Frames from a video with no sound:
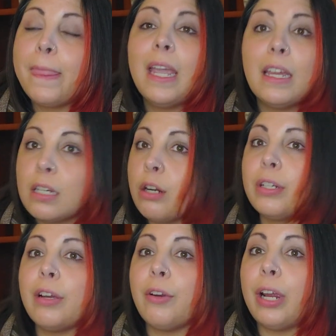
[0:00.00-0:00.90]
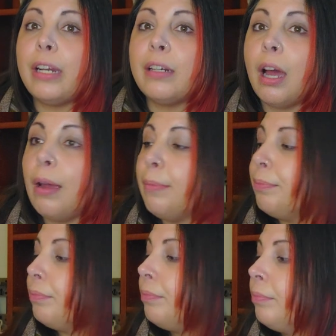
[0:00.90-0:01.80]
It turned out great.
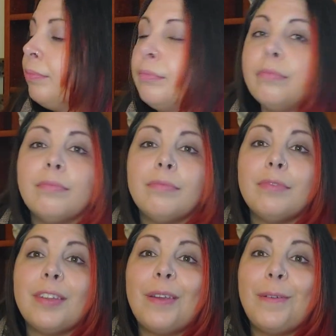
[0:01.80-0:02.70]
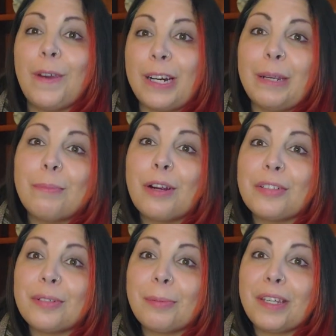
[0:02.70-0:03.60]
I'm very
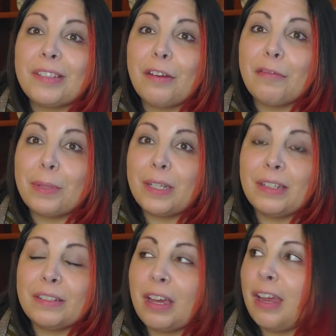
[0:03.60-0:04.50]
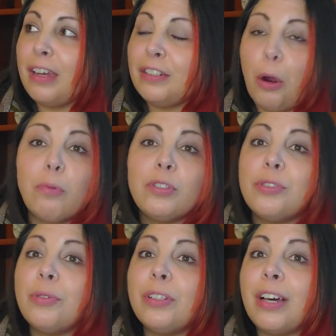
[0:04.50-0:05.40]
impressed with myself because I don't
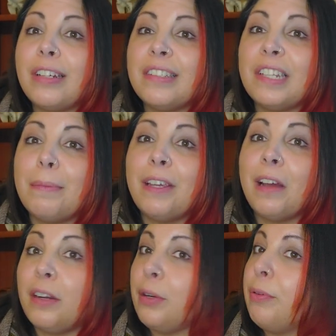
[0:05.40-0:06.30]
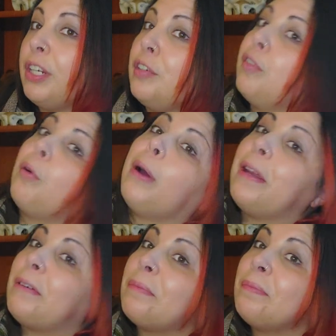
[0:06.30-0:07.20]
do a lot of seaming. I don't
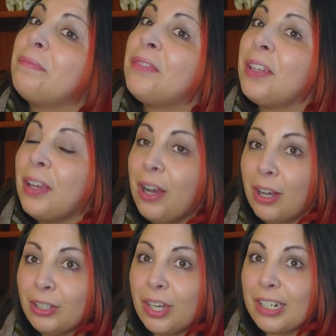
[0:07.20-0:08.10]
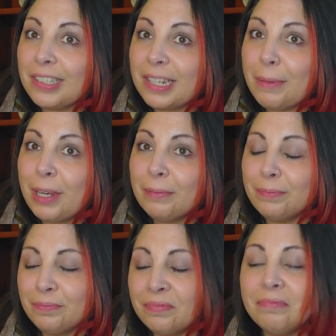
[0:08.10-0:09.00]
enjoy a lot of seaming,
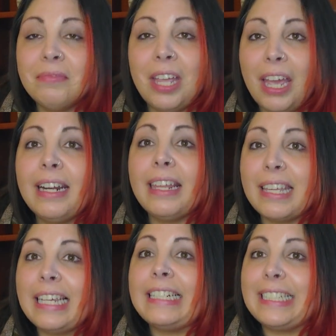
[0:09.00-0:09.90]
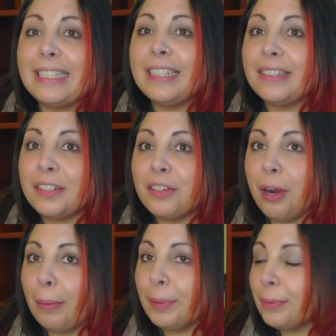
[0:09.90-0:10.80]
and I think I did a decent job.